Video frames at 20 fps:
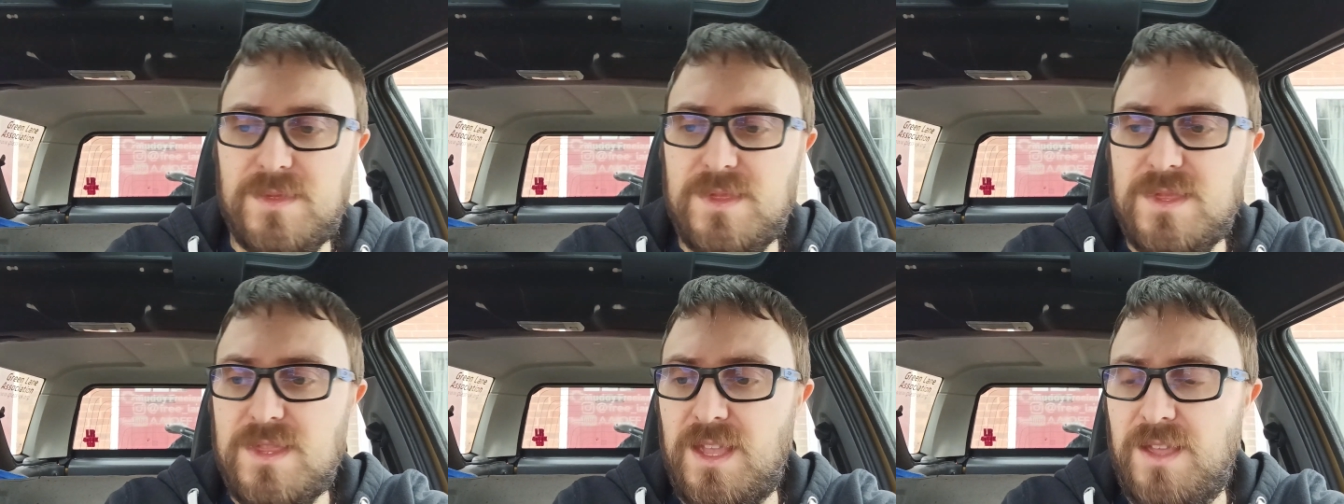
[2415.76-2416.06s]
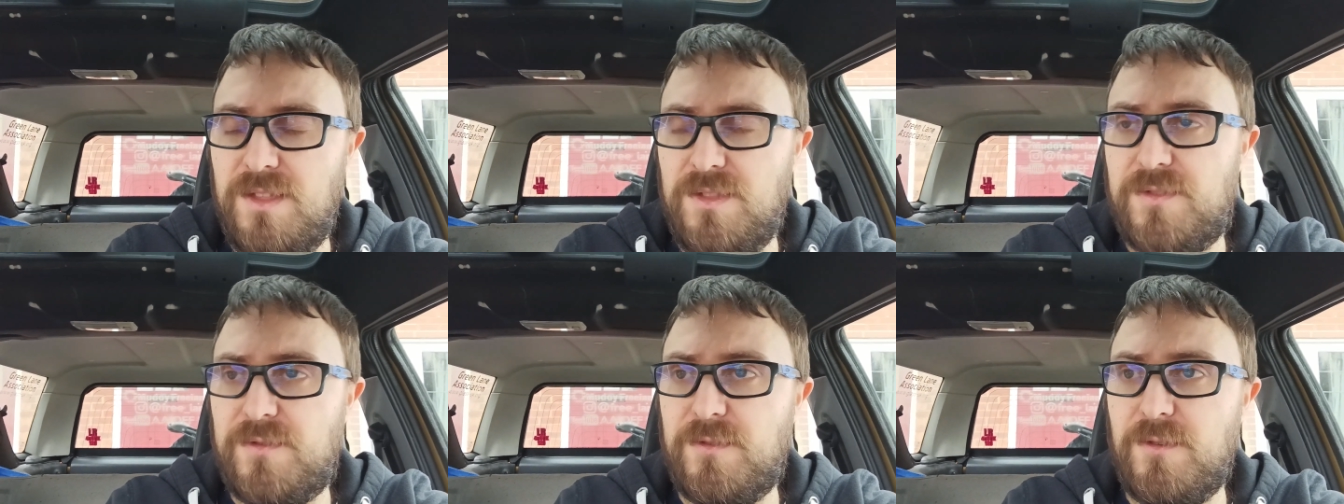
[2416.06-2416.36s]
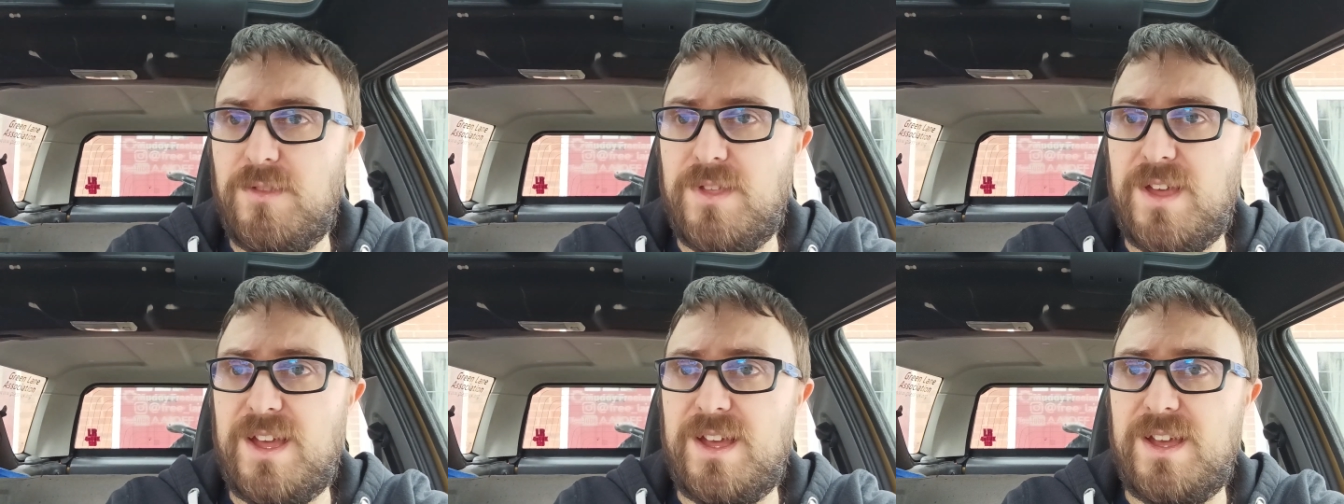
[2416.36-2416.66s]
And through
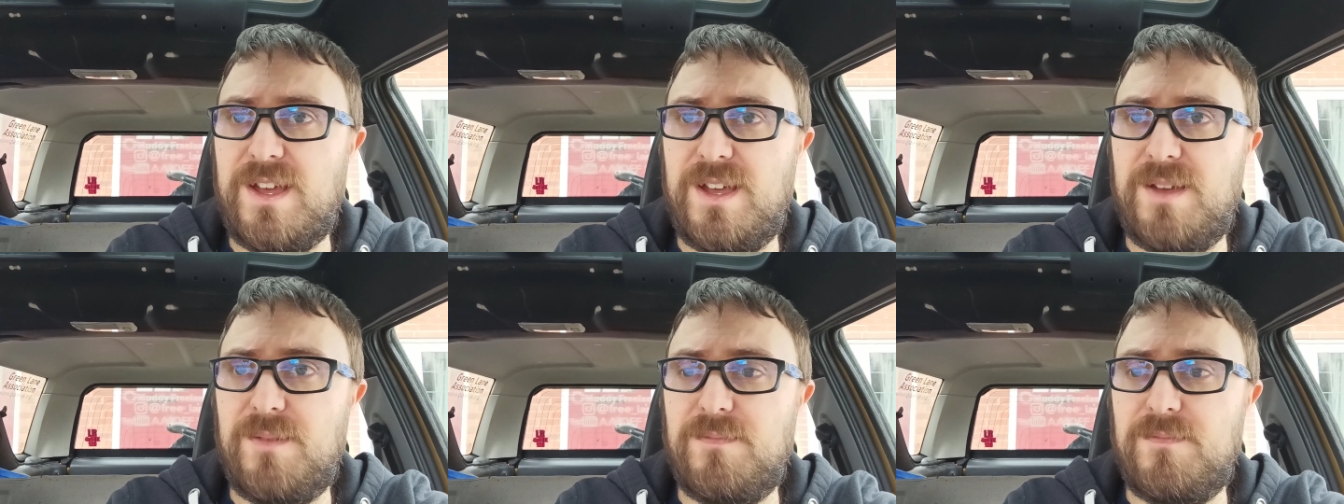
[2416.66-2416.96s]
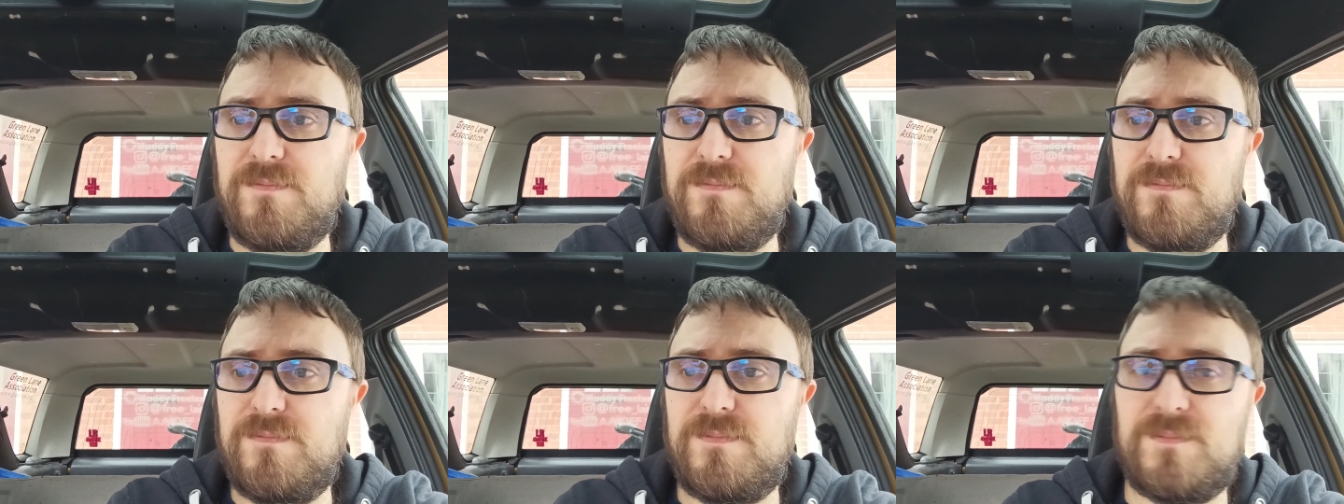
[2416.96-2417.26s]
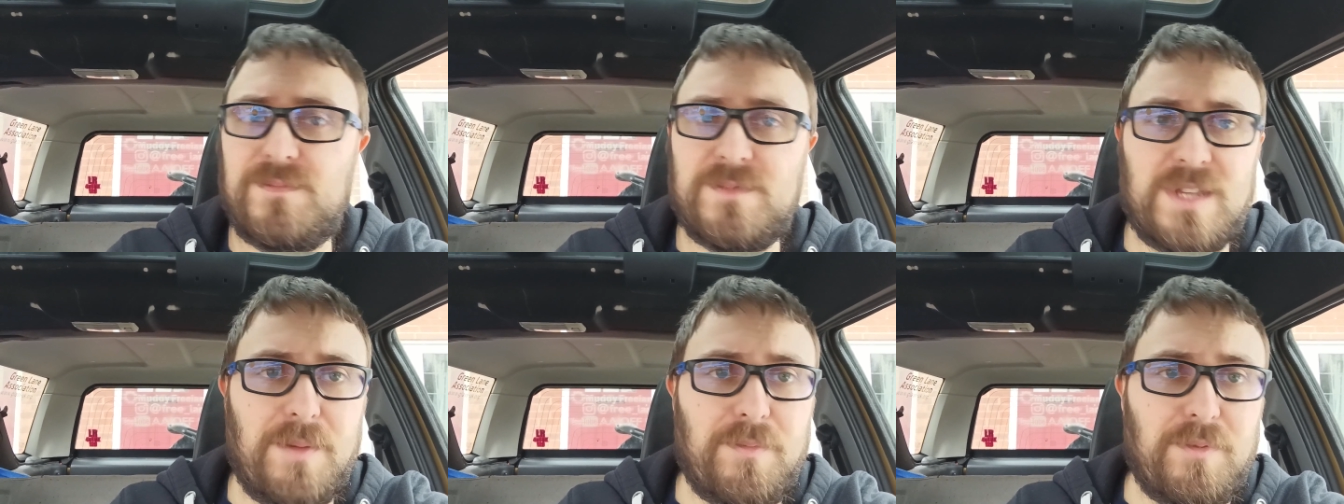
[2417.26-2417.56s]
that
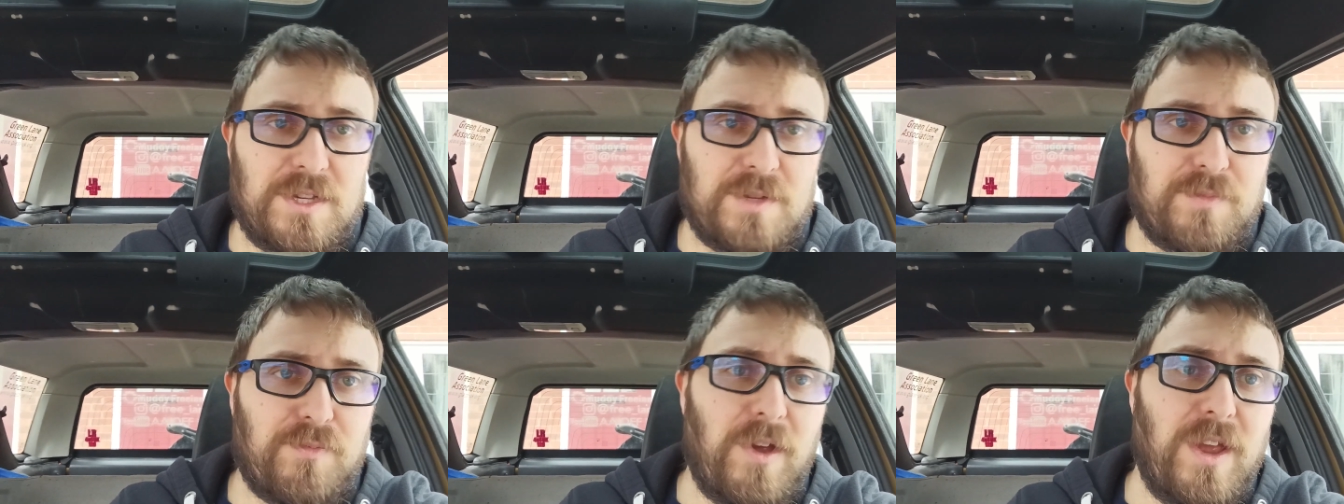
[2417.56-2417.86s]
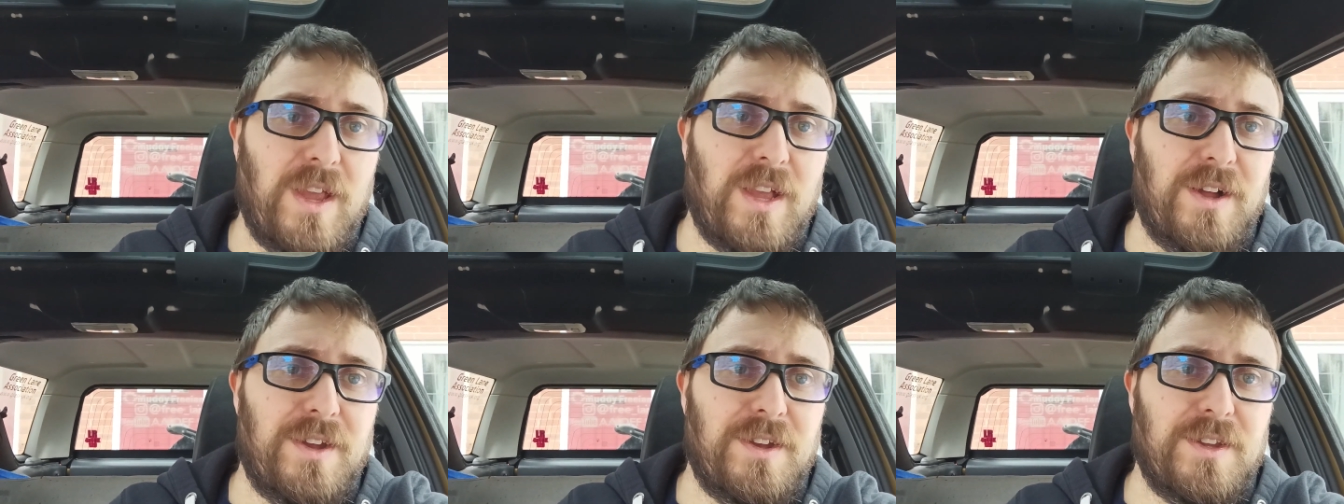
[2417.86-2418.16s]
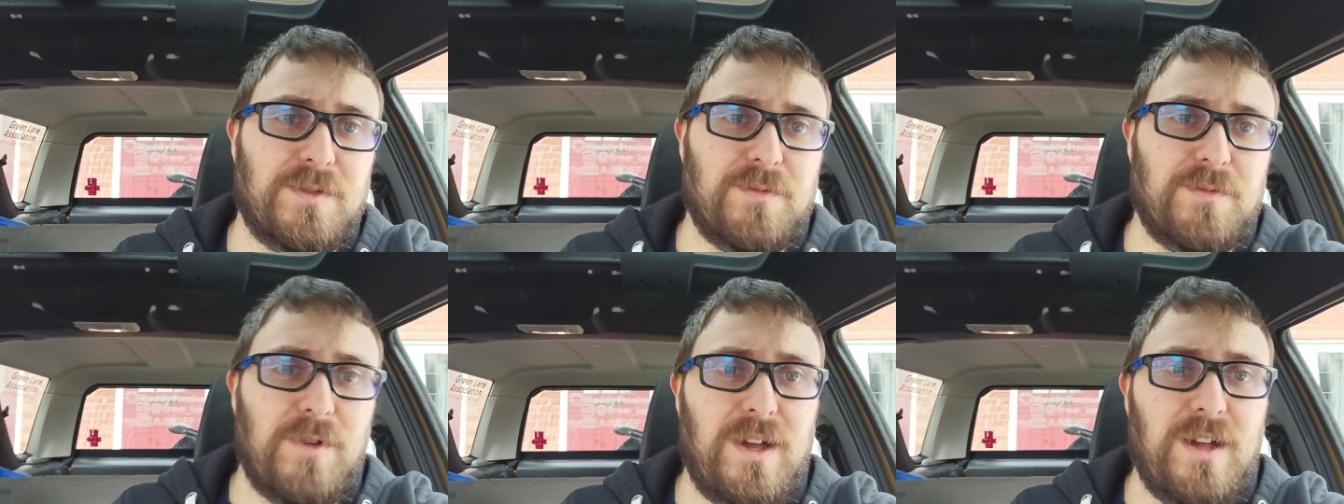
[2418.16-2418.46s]
separate spray gun as
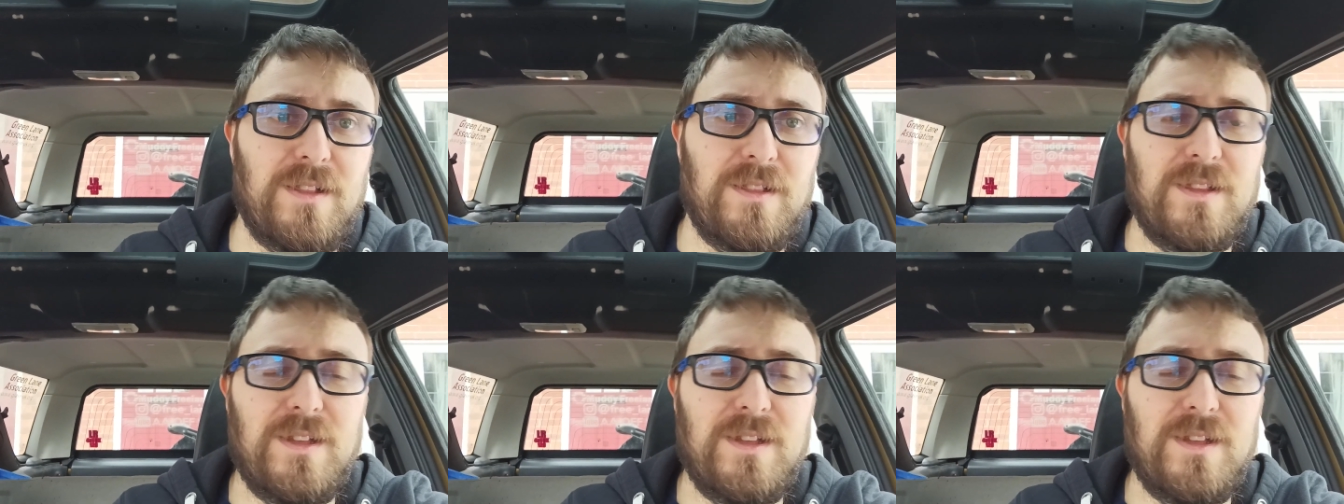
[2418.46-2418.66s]
well.